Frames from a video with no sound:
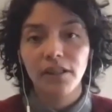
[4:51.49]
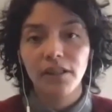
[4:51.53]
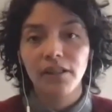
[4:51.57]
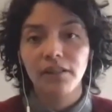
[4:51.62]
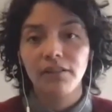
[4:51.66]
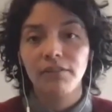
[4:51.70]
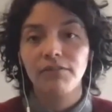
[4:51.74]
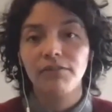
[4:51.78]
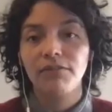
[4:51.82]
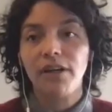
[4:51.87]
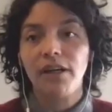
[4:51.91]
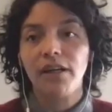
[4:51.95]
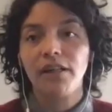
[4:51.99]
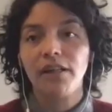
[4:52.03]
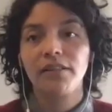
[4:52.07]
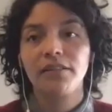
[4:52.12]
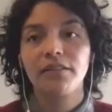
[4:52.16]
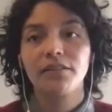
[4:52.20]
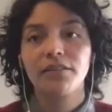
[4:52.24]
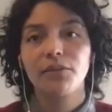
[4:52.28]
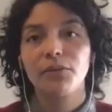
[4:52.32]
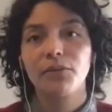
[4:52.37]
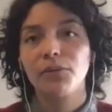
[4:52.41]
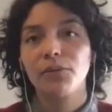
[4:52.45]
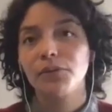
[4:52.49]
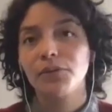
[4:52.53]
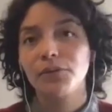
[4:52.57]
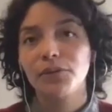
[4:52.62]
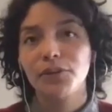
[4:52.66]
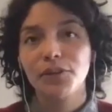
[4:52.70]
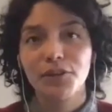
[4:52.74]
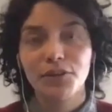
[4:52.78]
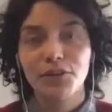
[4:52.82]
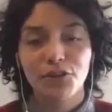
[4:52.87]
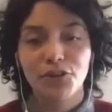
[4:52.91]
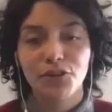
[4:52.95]
and find all
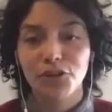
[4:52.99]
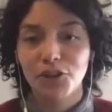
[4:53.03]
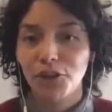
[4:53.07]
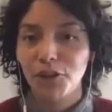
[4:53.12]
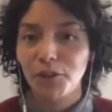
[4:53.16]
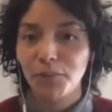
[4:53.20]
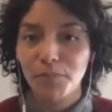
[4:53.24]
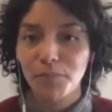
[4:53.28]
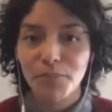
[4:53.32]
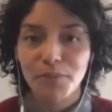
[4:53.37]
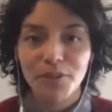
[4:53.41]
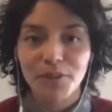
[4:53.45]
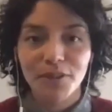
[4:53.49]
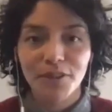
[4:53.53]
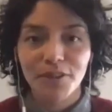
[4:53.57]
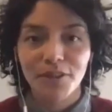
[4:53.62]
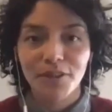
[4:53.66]
these gems,